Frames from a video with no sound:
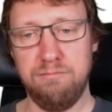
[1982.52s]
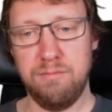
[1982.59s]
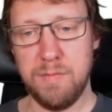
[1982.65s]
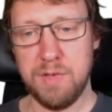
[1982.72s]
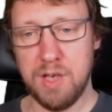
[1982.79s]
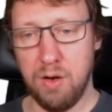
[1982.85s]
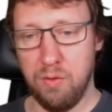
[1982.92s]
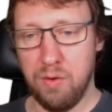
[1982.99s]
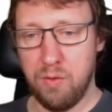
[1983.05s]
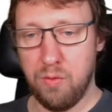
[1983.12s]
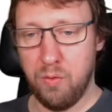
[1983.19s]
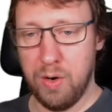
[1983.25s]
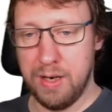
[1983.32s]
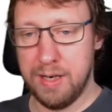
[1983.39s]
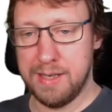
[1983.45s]
so
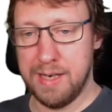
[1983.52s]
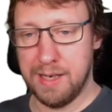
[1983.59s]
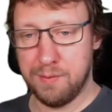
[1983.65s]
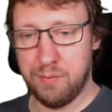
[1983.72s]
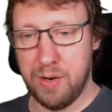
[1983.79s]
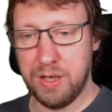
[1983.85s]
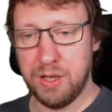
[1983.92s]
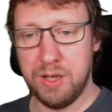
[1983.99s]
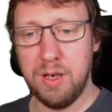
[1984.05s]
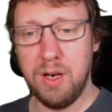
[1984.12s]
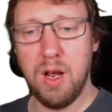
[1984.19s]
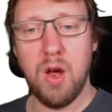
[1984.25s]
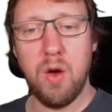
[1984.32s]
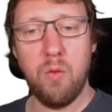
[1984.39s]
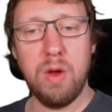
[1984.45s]
with this
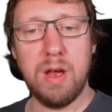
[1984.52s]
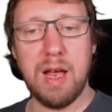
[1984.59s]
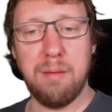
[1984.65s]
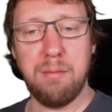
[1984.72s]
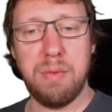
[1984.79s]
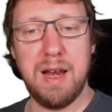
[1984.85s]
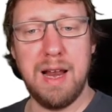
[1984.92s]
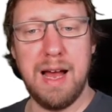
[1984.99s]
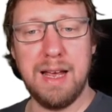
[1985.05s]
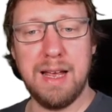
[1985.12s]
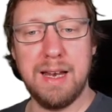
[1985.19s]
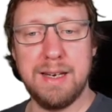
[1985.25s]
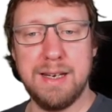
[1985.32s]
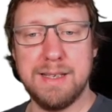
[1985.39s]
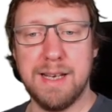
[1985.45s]
expression, we can plug
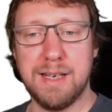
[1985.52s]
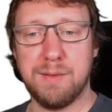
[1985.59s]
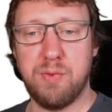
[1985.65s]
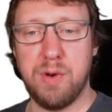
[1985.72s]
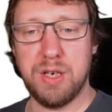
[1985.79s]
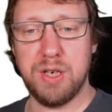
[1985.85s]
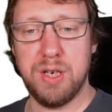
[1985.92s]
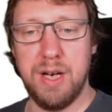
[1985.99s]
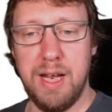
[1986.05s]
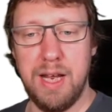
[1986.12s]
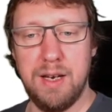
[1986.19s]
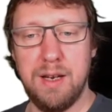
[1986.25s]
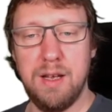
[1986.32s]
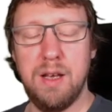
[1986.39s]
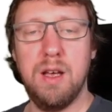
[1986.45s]
this expression
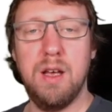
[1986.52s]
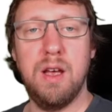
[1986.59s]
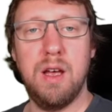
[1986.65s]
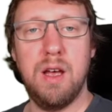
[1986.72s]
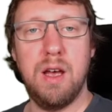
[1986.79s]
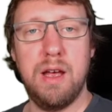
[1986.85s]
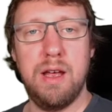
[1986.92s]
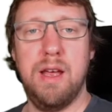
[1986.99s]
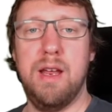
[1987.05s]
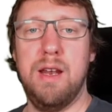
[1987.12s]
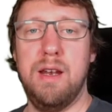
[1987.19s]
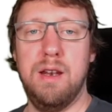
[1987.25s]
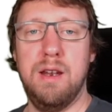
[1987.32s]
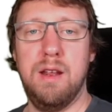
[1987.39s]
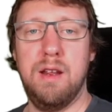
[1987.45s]
in
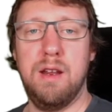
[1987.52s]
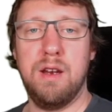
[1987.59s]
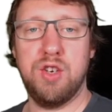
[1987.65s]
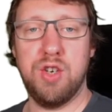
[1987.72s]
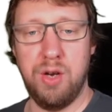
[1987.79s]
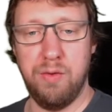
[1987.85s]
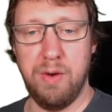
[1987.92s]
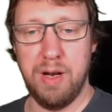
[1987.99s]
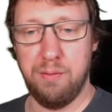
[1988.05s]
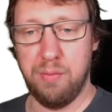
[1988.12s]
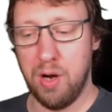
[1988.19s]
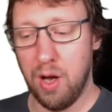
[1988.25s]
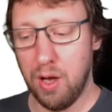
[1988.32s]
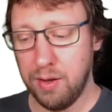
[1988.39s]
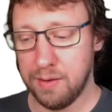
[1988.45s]
and generate a
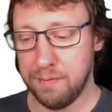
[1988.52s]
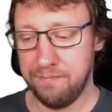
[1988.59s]
plot.